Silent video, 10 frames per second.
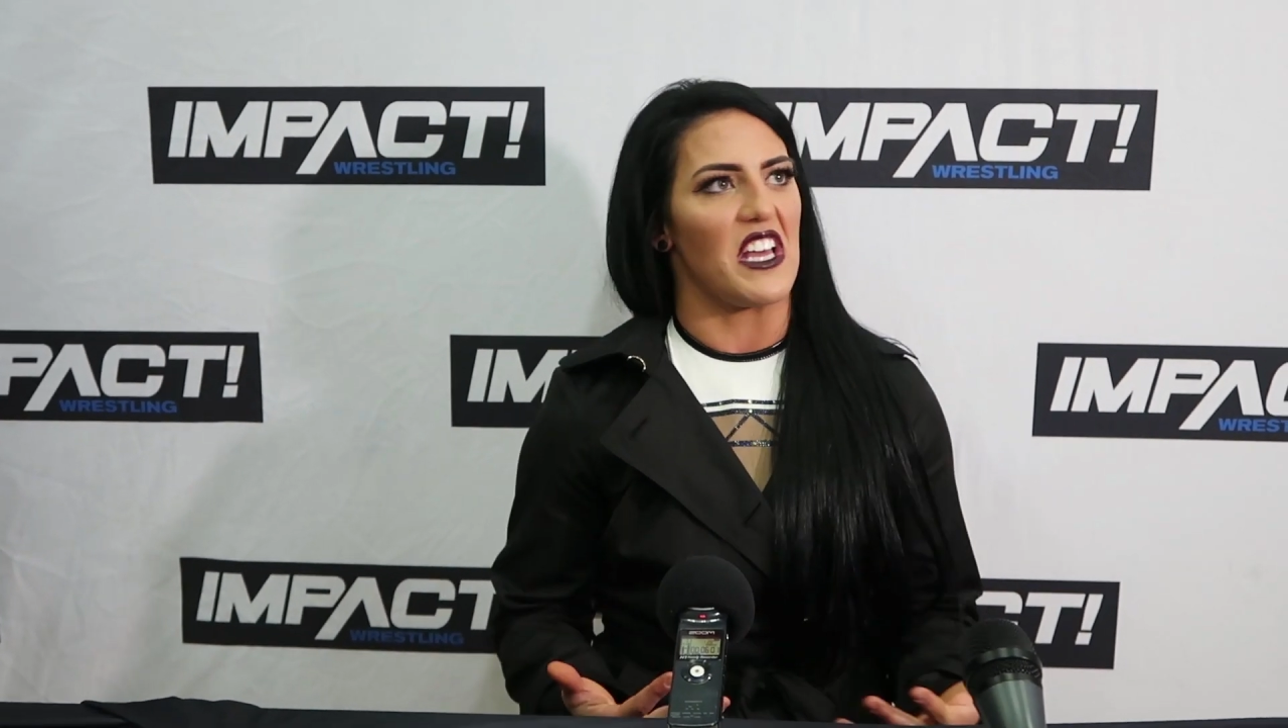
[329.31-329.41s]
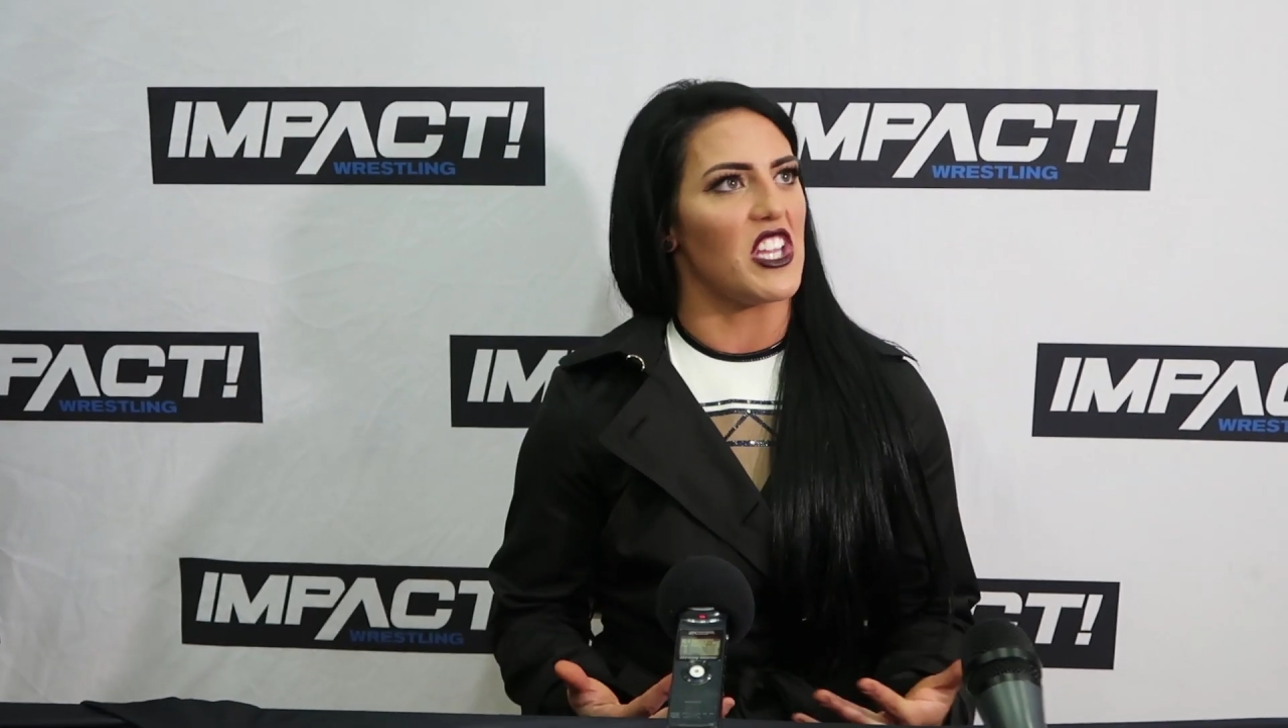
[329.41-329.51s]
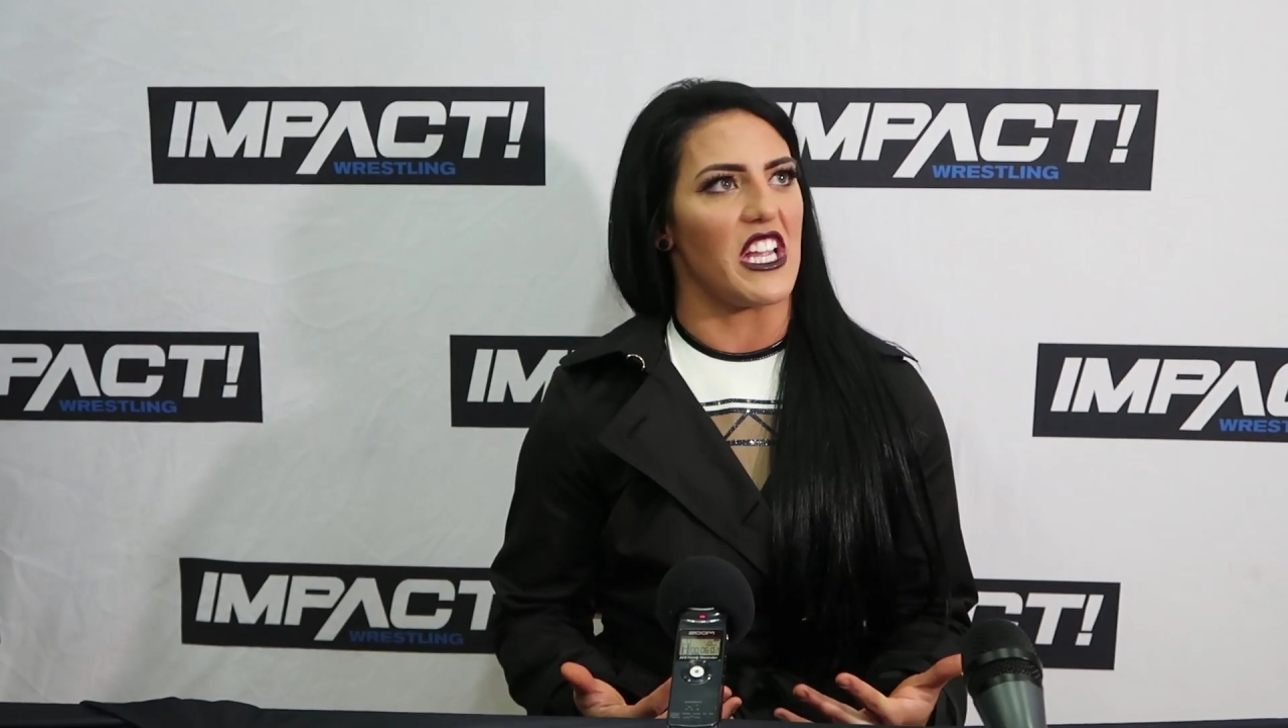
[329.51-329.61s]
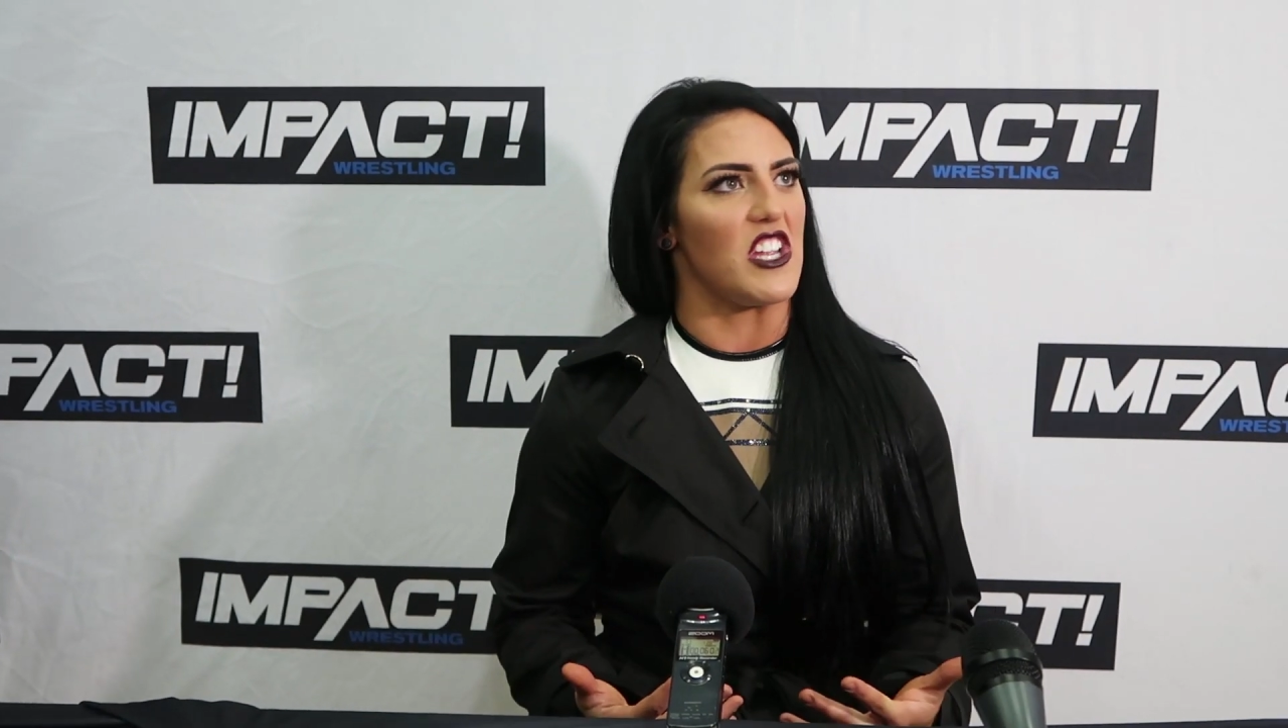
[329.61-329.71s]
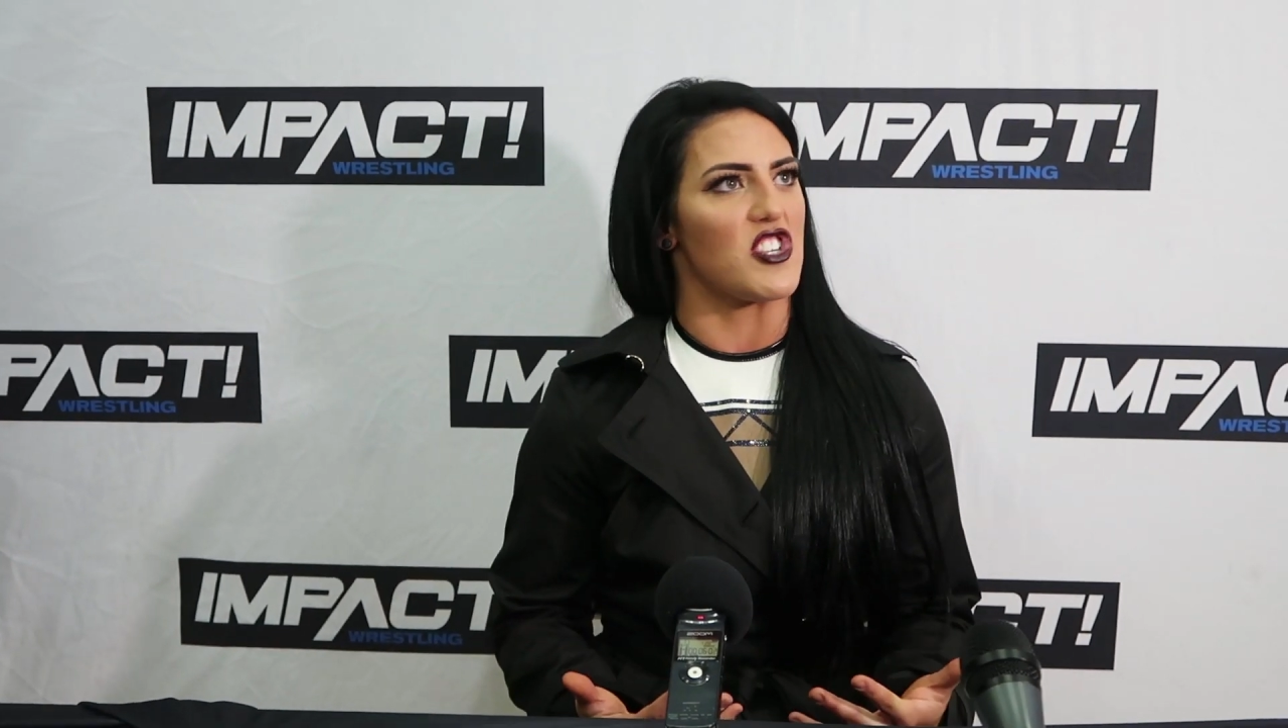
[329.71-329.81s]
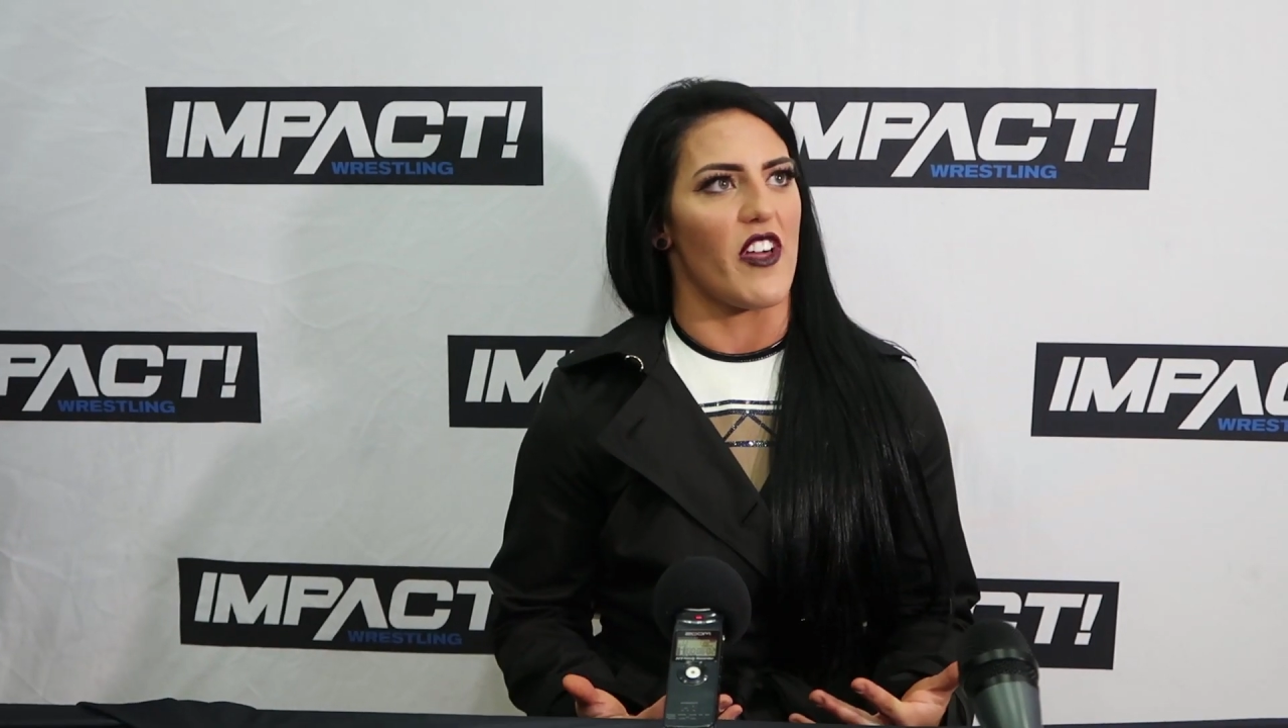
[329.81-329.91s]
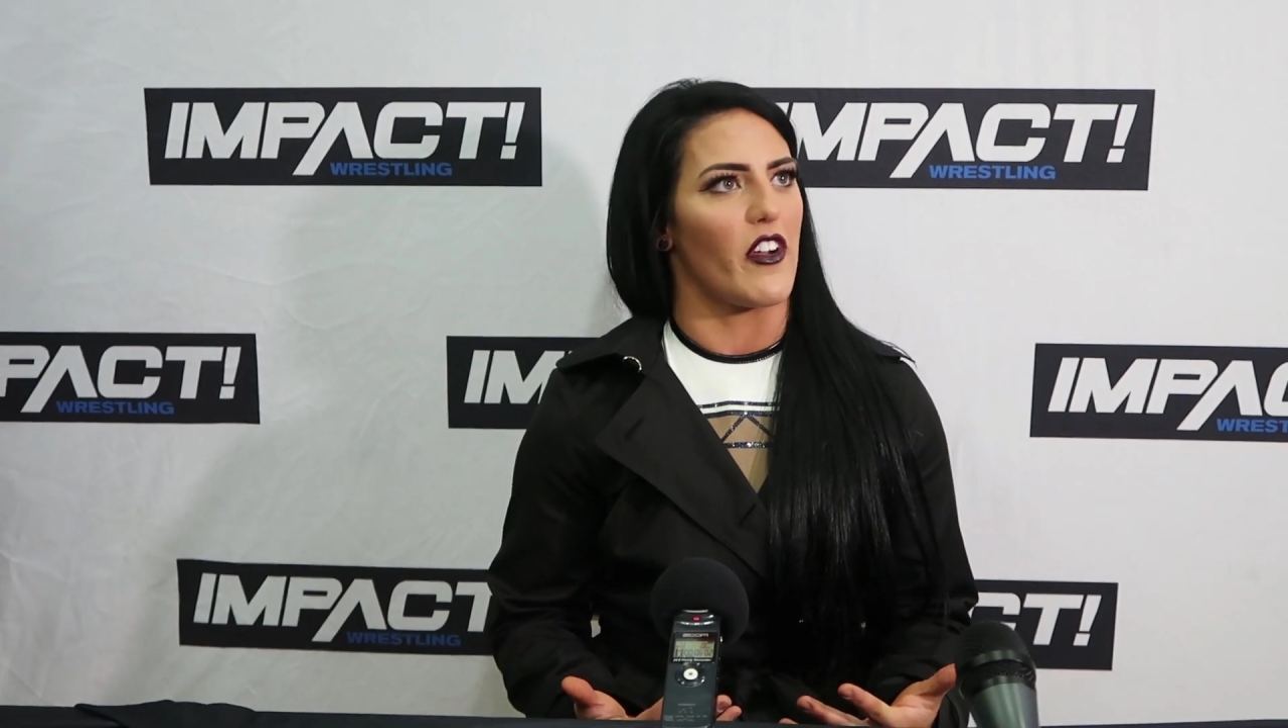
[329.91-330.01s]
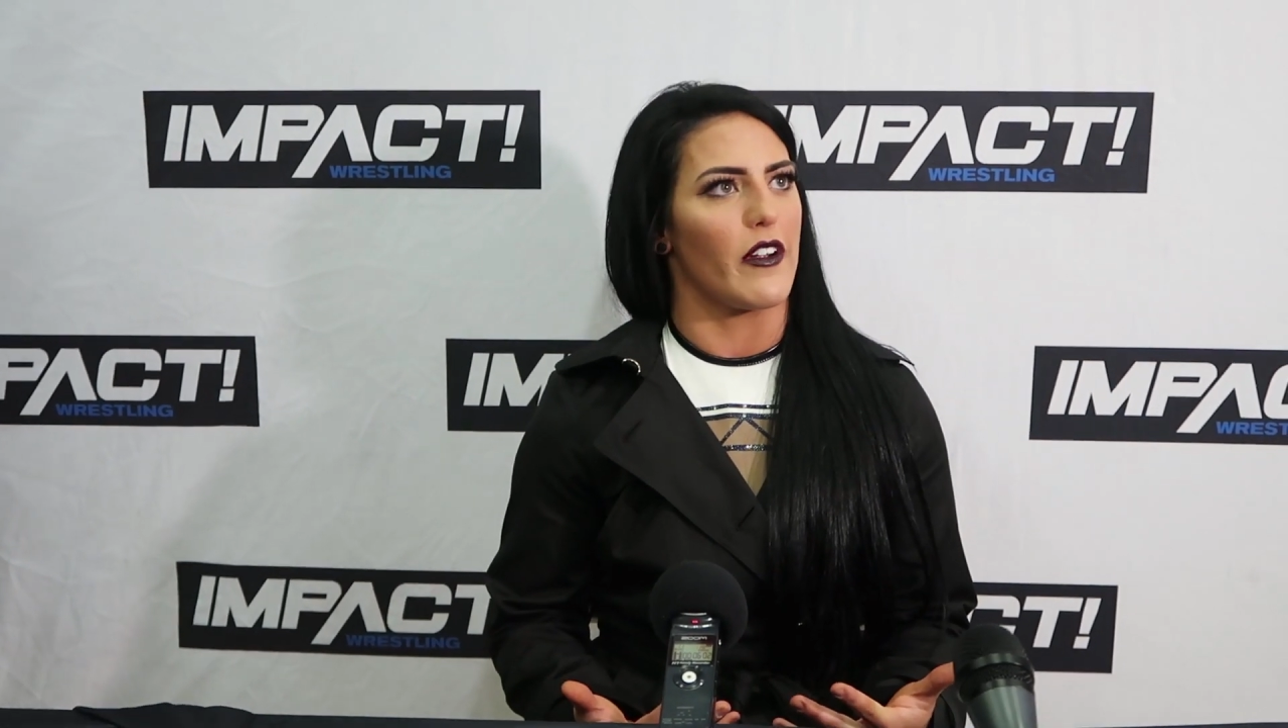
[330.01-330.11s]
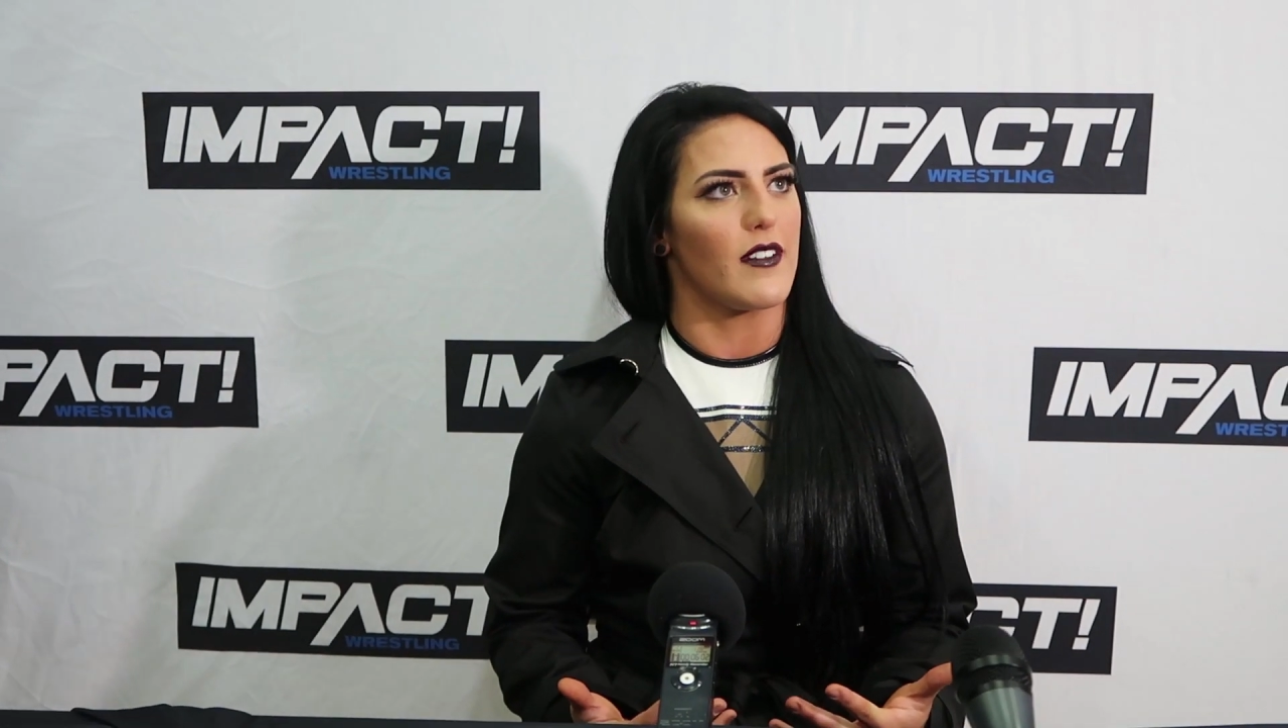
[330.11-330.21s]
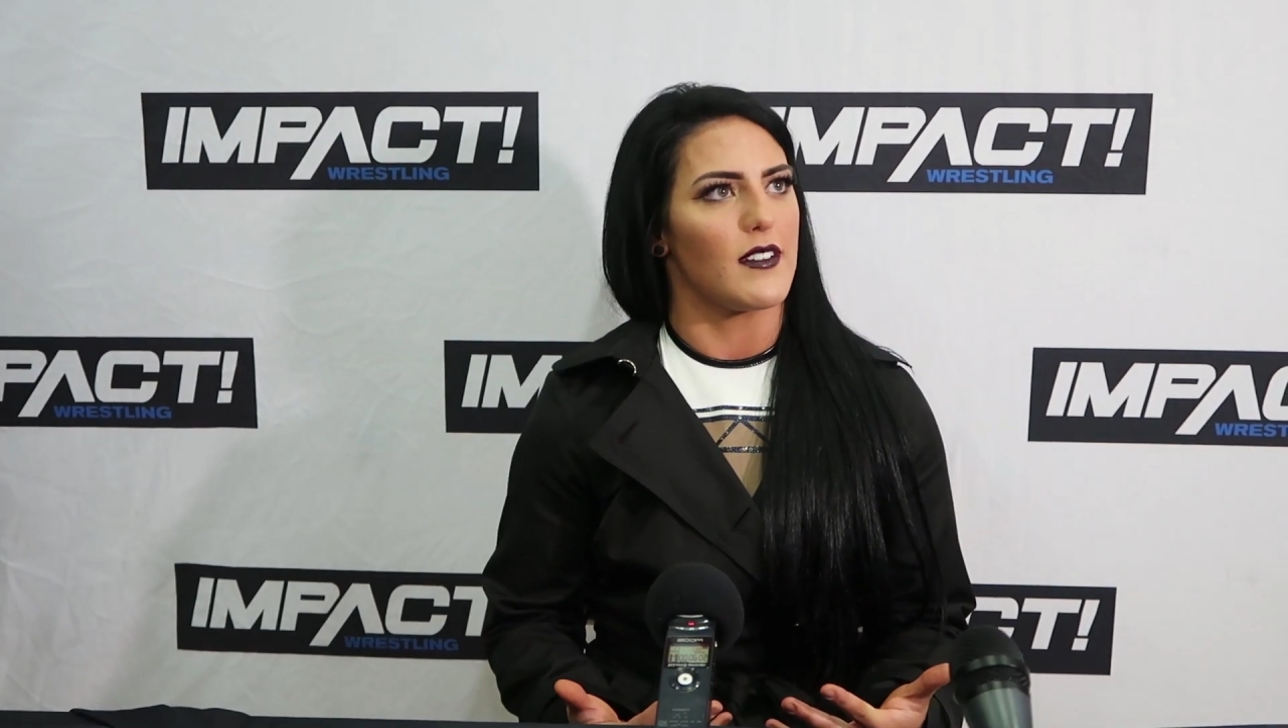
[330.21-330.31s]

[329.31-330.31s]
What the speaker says: killing each other.